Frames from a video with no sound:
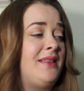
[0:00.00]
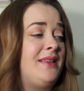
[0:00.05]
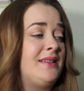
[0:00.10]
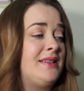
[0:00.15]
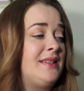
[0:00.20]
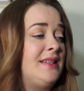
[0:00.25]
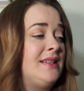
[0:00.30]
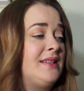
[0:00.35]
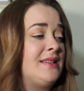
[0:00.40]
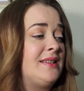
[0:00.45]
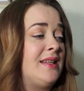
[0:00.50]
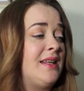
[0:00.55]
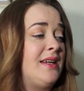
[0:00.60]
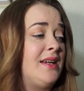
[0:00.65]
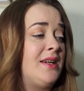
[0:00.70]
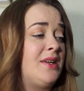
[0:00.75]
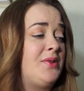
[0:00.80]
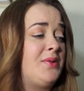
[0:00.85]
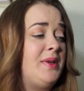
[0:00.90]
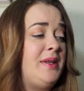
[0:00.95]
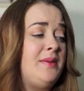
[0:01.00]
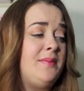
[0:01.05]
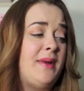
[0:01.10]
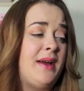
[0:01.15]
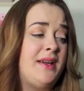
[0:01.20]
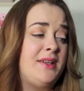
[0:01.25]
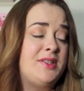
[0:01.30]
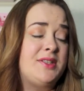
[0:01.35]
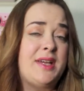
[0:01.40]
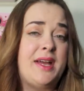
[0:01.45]
This is the cream
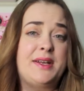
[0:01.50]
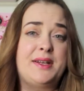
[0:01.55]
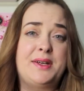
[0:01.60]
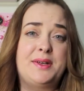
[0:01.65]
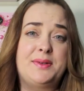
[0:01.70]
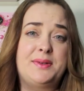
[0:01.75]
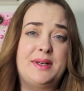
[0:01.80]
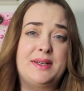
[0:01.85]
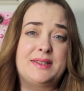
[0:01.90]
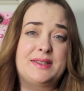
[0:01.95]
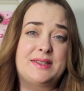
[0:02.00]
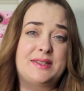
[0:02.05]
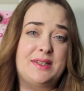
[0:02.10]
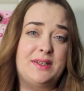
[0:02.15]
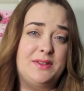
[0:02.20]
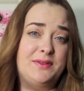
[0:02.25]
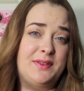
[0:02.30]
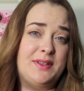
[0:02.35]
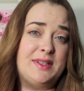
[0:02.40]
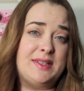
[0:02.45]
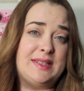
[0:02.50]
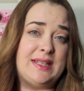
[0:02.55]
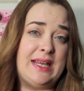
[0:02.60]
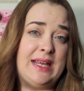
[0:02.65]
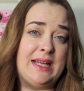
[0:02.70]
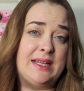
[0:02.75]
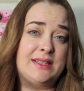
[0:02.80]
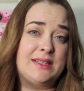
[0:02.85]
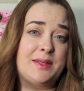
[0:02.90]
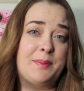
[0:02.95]
eyeshadow Silver
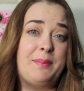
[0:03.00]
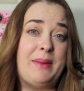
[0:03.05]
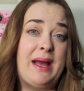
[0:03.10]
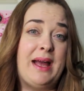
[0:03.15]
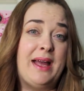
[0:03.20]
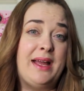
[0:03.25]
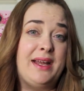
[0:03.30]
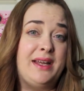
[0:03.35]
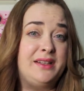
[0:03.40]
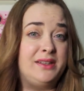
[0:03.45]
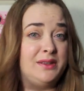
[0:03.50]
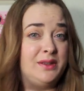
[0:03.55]
Sands by